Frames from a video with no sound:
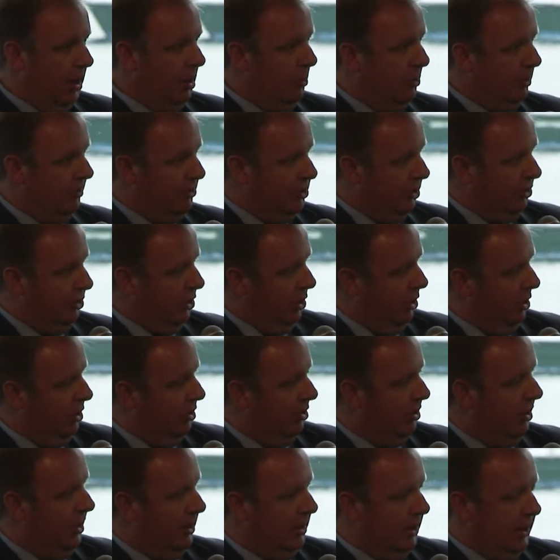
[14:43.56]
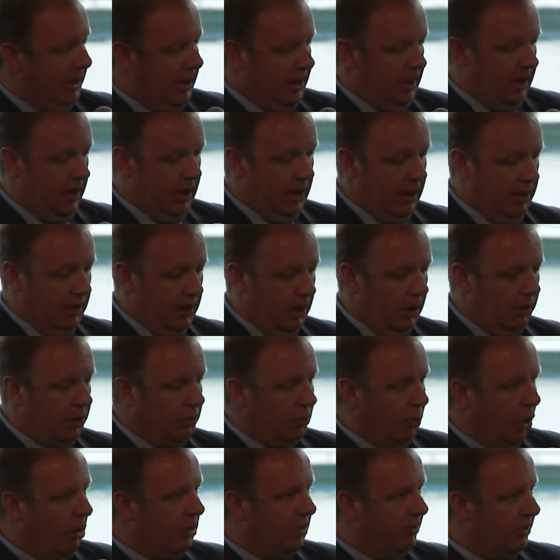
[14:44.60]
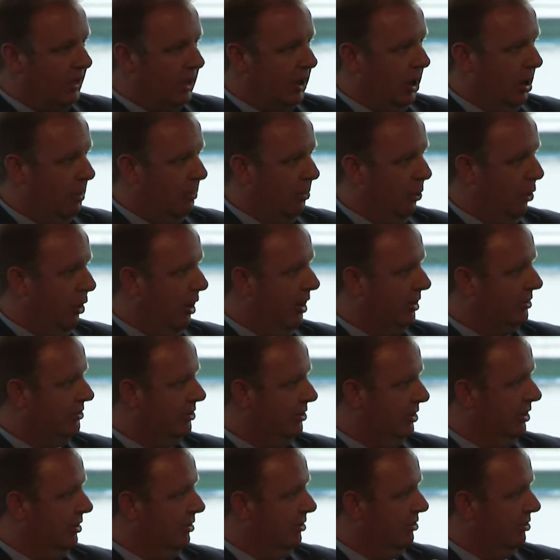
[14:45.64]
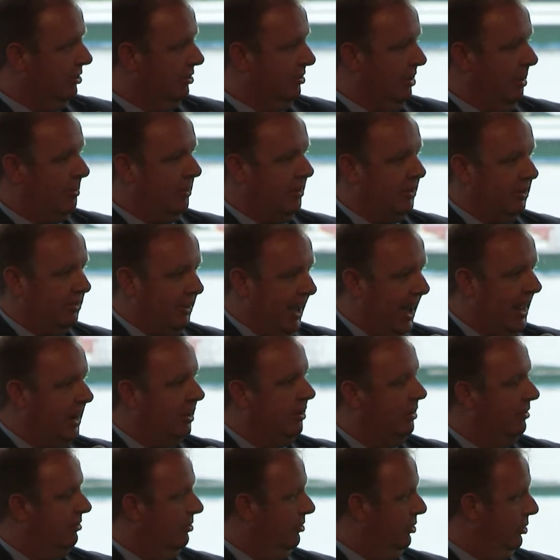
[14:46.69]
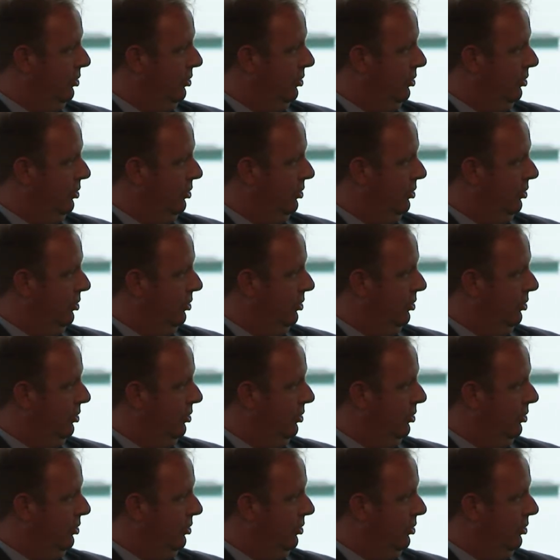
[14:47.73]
We've just heard that the role of eco-products is something that's additive